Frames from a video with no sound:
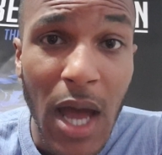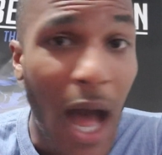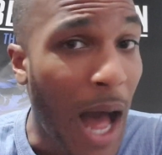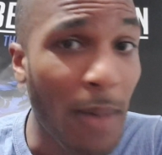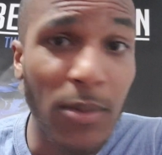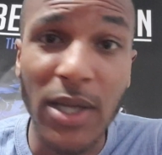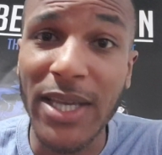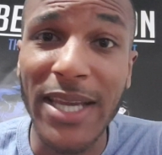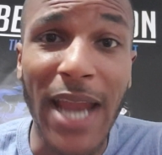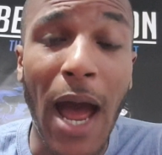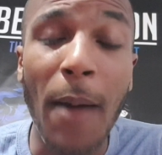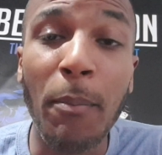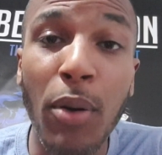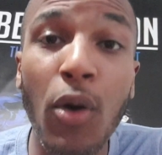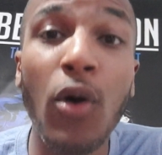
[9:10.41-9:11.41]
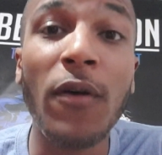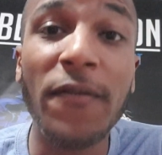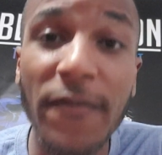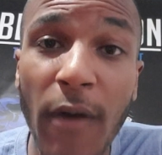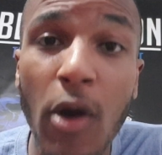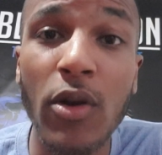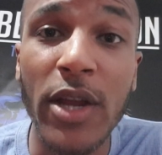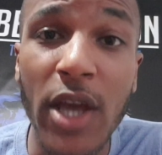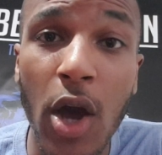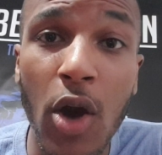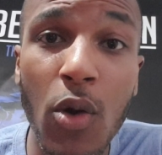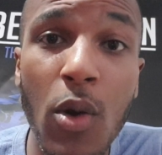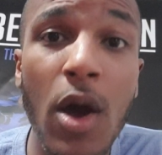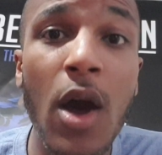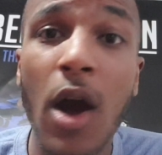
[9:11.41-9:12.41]
I'm looking at a
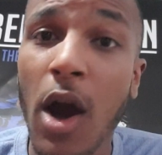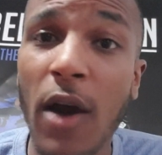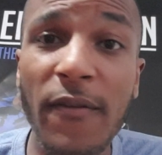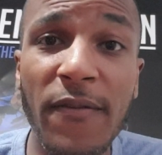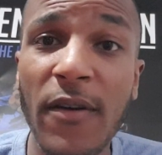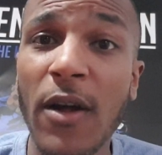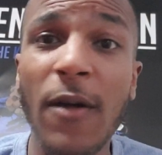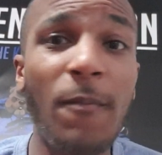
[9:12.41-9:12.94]
portfolio of